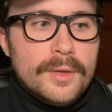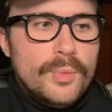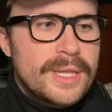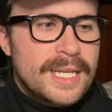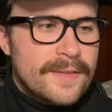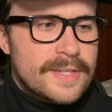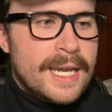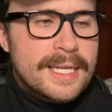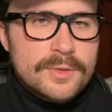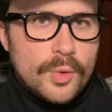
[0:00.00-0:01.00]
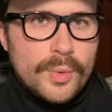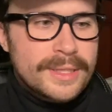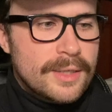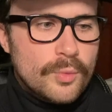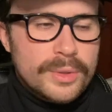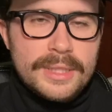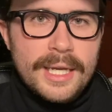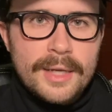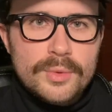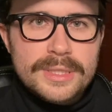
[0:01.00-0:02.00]
We then have to ask, well, what the
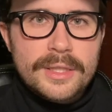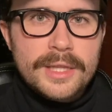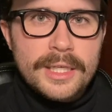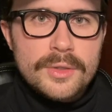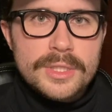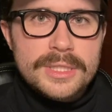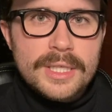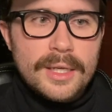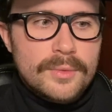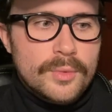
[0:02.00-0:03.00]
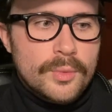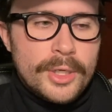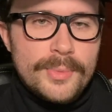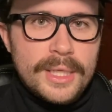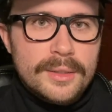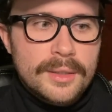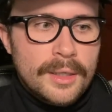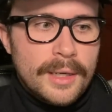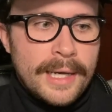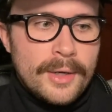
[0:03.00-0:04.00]
heck was the thing you just said? Well, what do you mean?
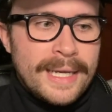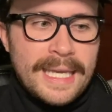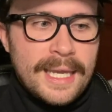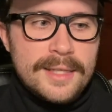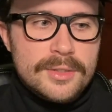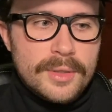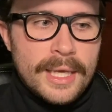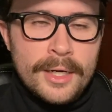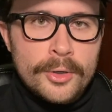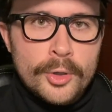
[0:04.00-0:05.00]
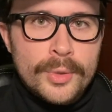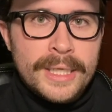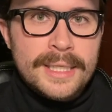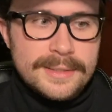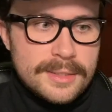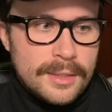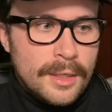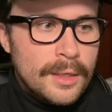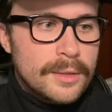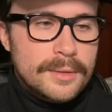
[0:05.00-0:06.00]
I can't answer that. I don't know what it is.
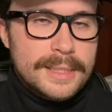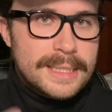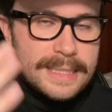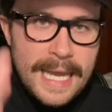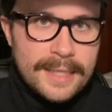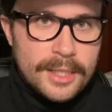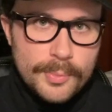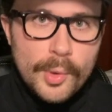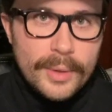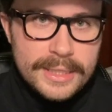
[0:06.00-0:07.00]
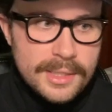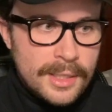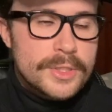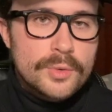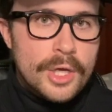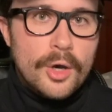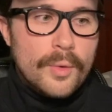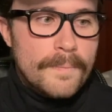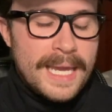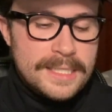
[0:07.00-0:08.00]
That's exactly the point. So
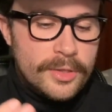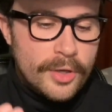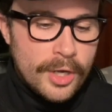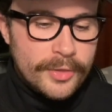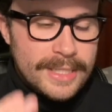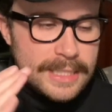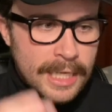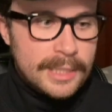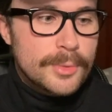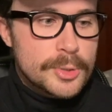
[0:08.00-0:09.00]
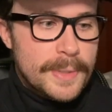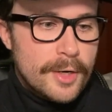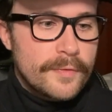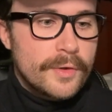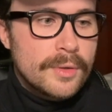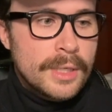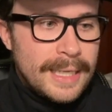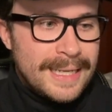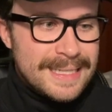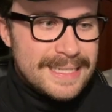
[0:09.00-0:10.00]
no, Azathoth is not the most powerful.
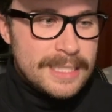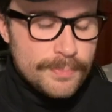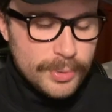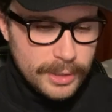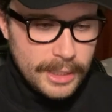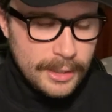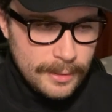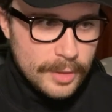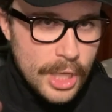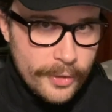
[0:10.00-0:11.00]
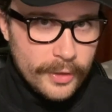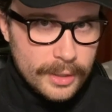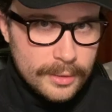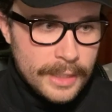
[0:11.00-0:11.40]
It is simply nothing.